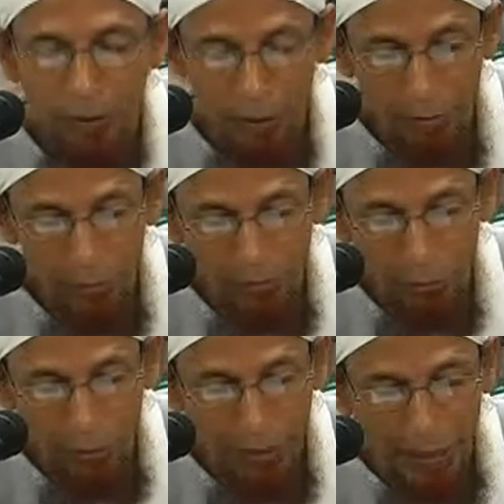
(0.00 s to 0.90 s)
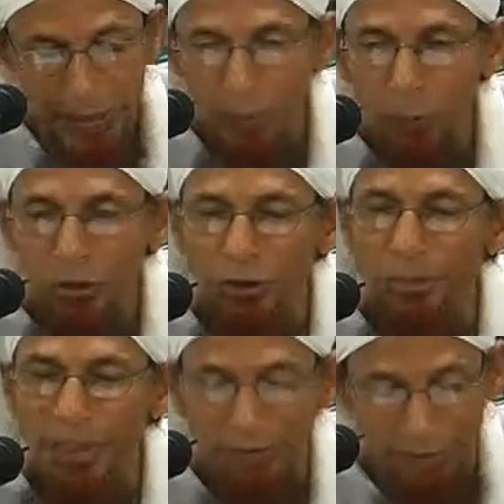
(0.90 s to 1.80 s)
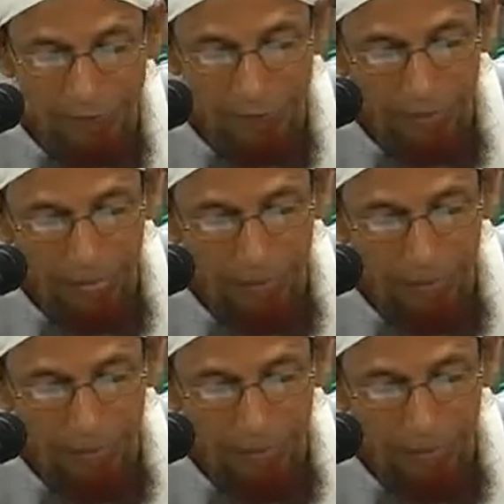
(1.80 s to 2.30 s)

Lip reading: Rahmatullah Alayhi, which means,